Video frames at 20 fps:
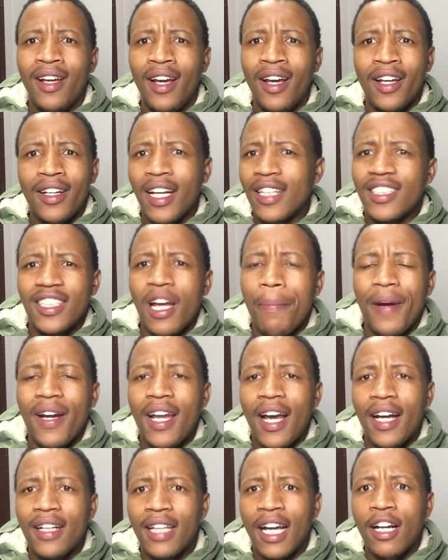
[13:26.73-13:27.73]
Doesn't happen
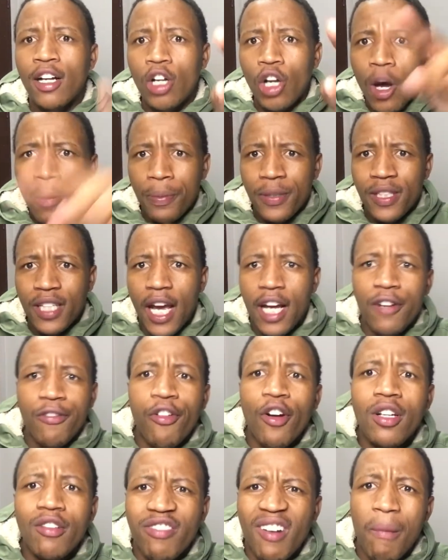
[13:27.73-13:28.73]
like that. Klopp signed for
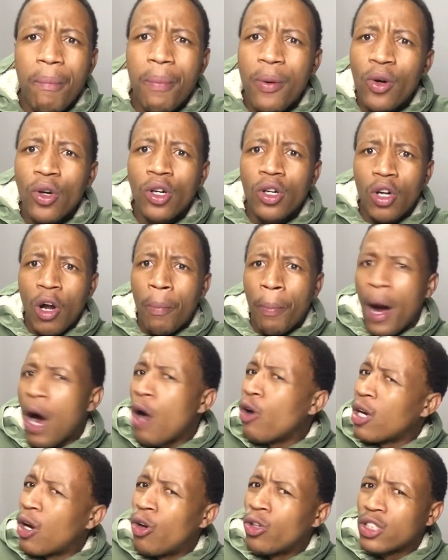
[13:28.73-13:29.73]
Liverpool. Klopp, how
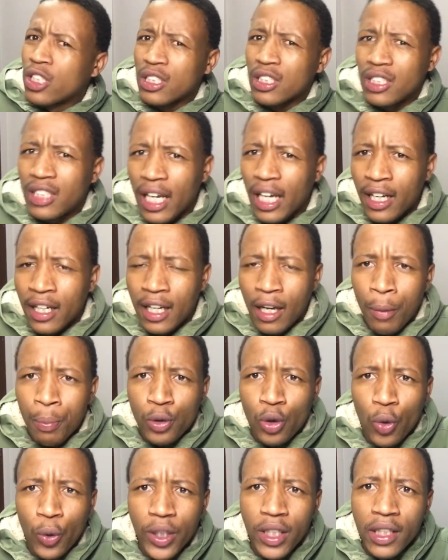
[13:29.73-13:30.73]
long did it take Klopp
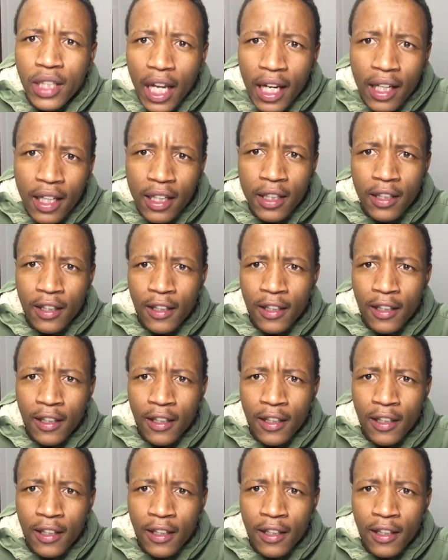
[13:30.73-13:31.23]
to win the league?